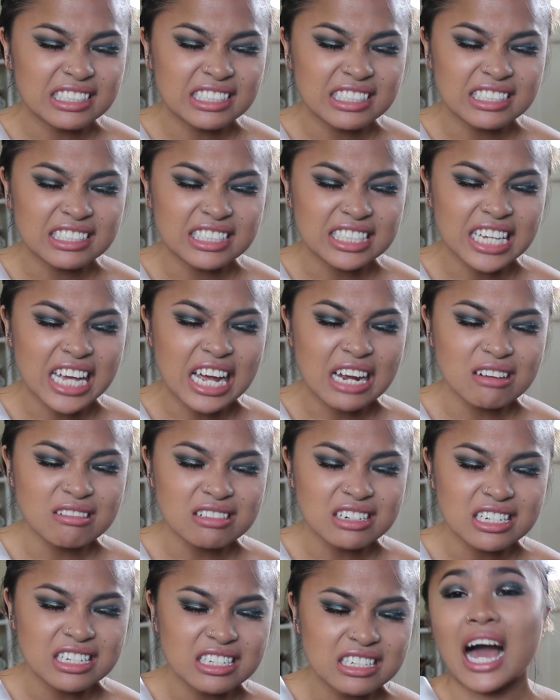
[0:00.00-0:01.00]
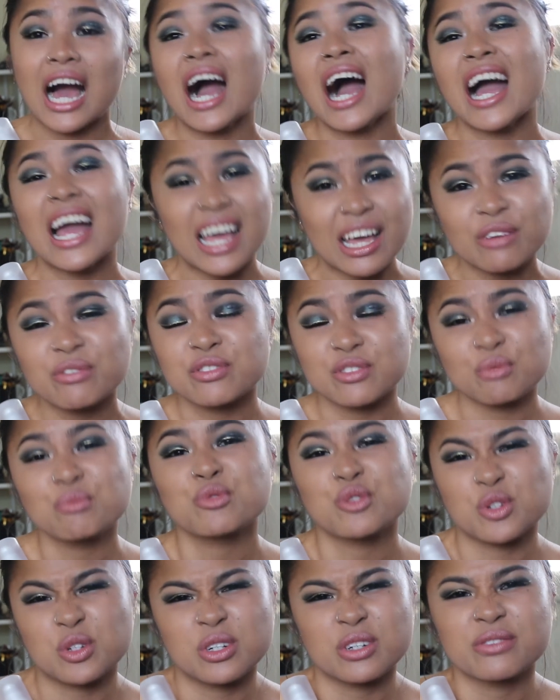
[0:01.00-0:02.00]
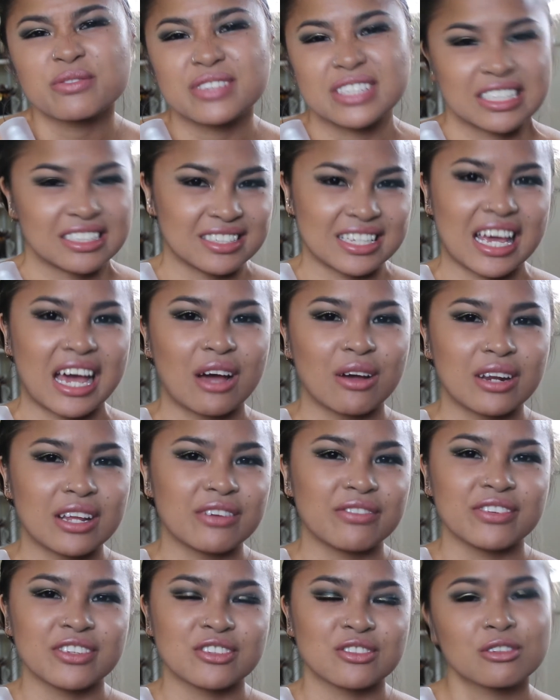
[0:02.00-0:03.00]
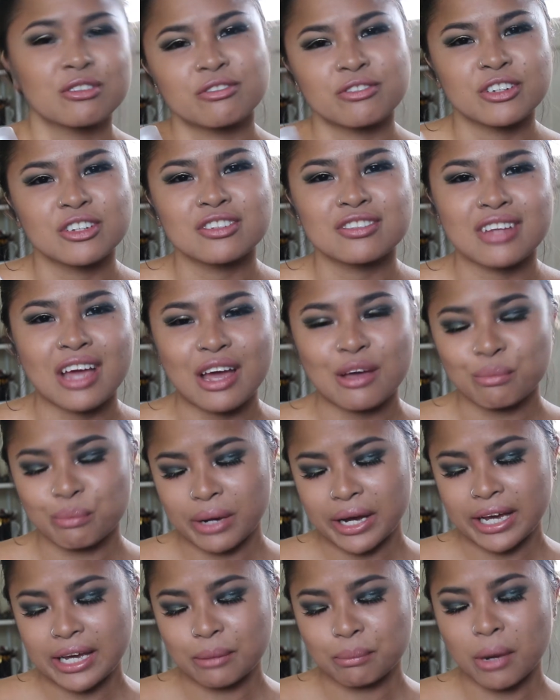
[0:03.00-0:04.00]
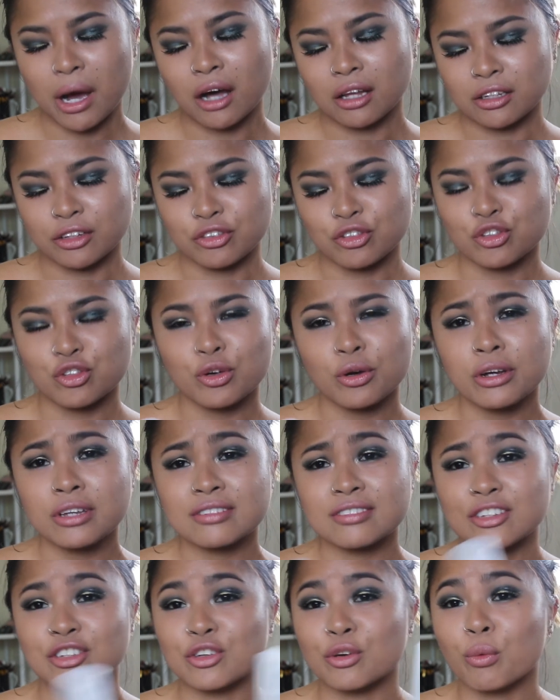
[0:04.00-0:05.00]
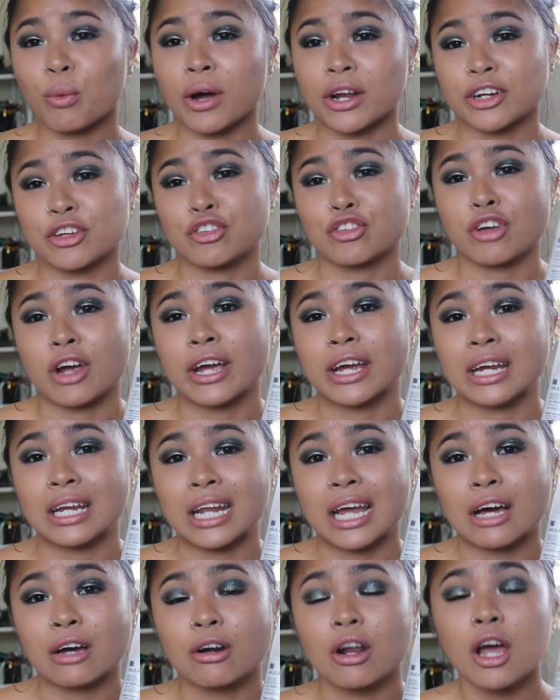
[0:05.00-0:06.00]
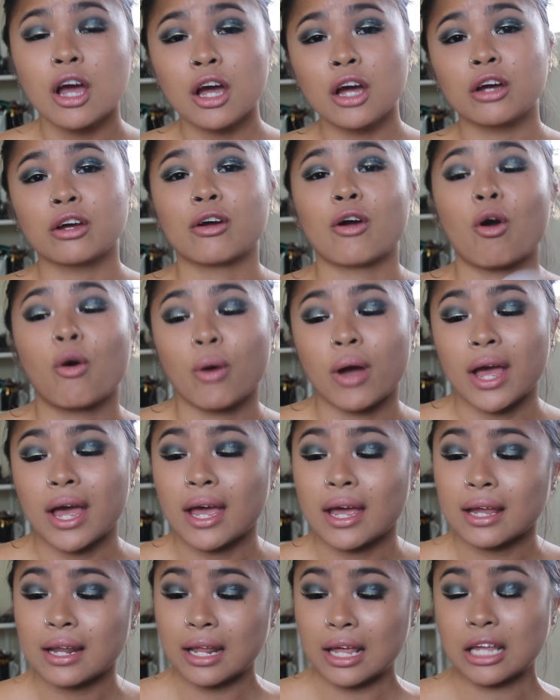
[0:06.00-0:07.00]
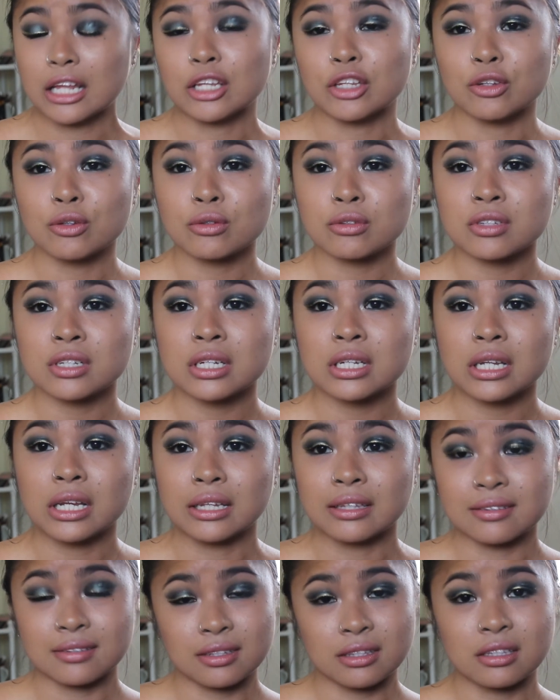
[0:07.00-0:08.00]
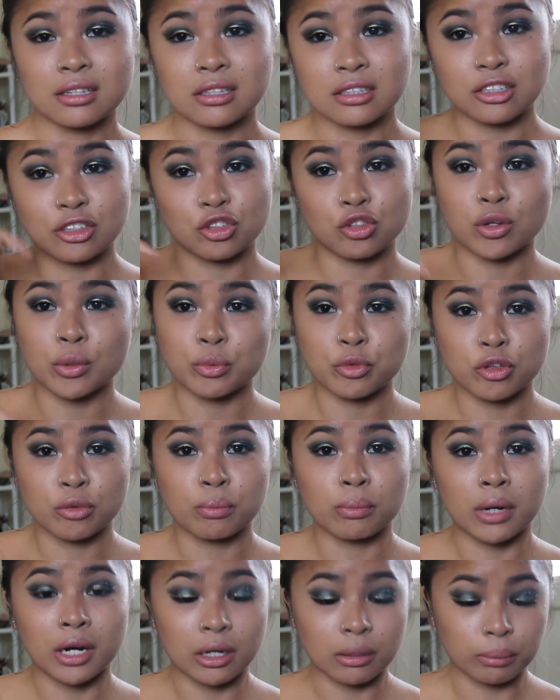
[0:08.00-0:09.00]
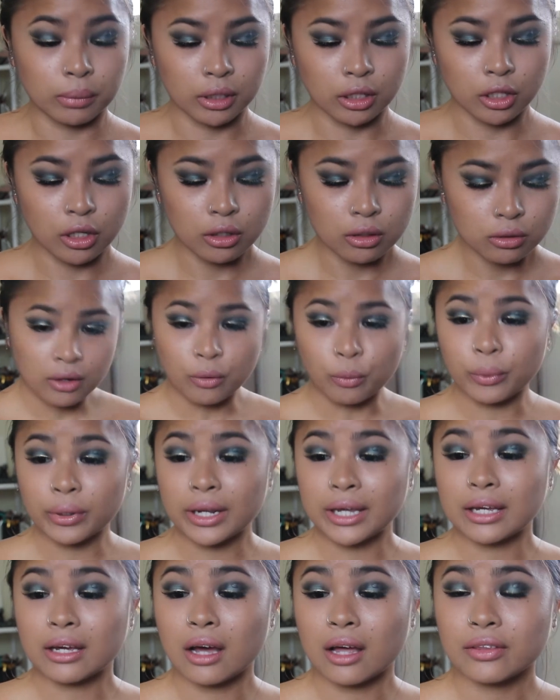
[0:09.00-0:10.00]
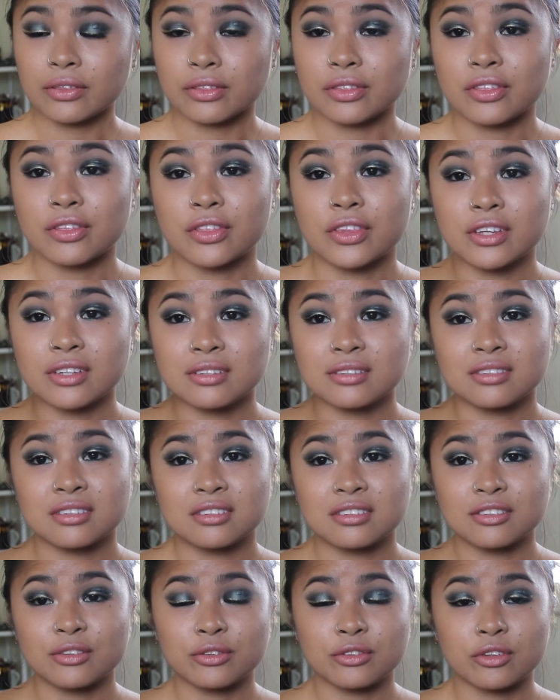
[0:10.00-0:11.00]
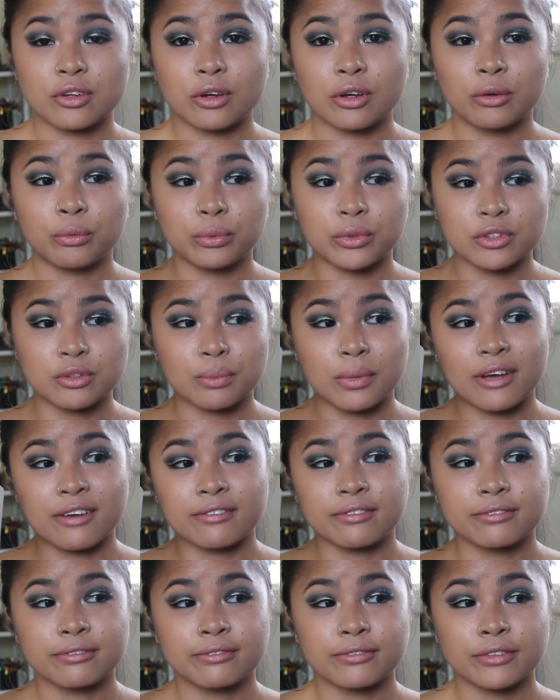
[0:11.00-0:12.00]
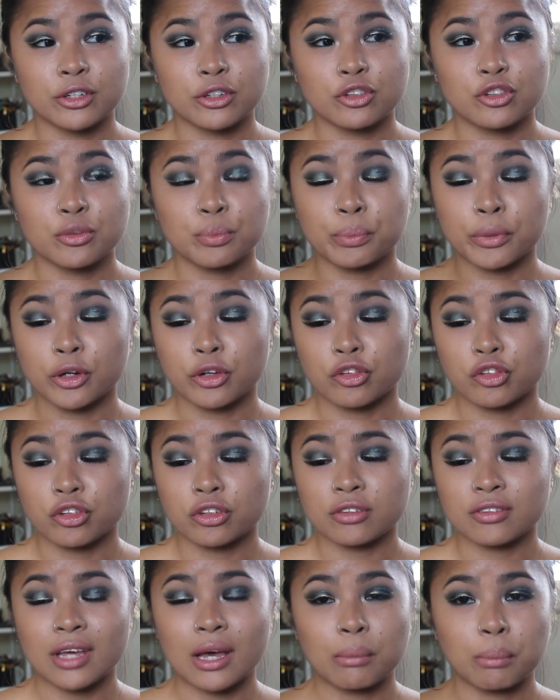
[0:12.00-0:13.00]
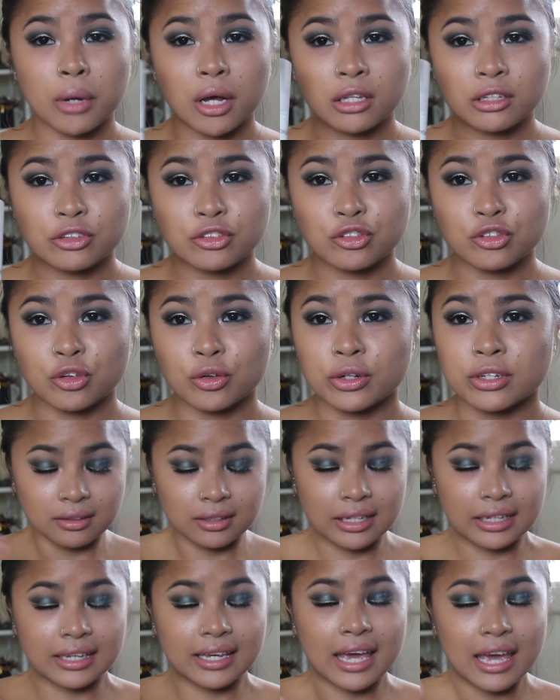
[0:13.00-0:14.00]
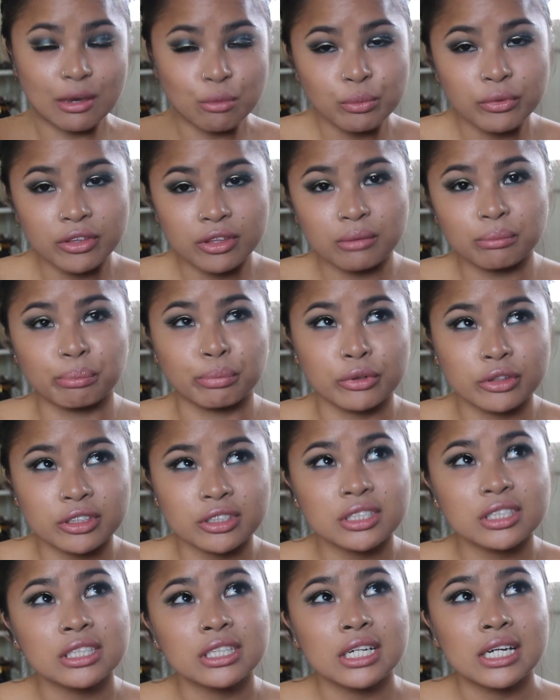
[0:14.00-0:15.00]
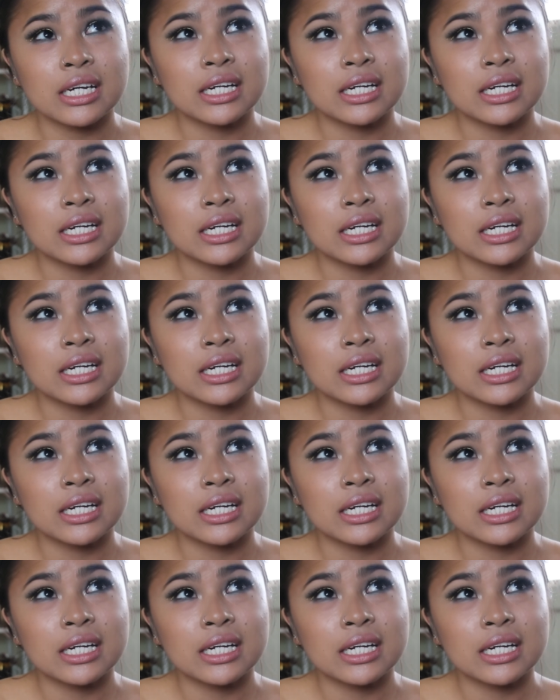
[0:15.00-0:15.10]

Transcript: discount I have some sort of discount. If it's your first time buying Paula's Choice and you want to try it out, go ahead and use it. It's in the description bar below. When I got this, since it was my first purchase at Paula's Choice, it came with a book